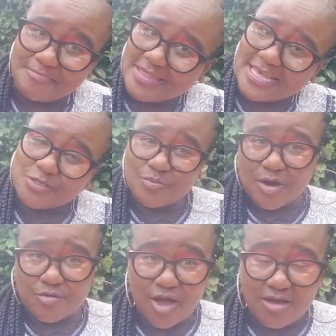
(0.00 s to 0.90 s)
And then
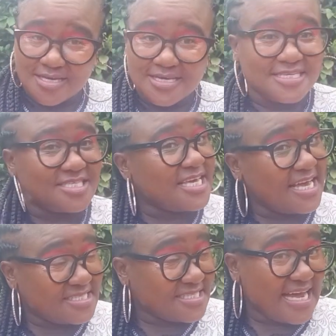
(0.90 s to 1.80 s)
tomorrow is
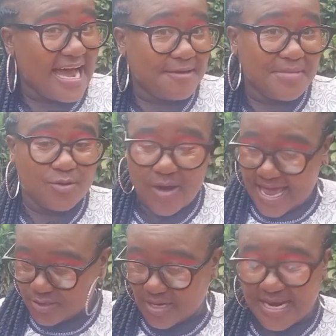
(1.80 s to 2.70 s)
church time and we're
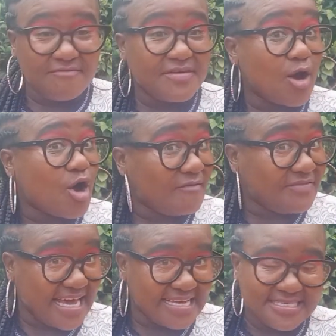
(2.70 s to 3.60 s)
actually having a
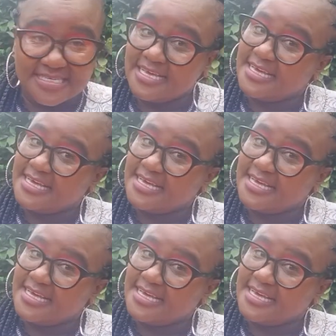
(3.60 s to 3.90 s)
covenant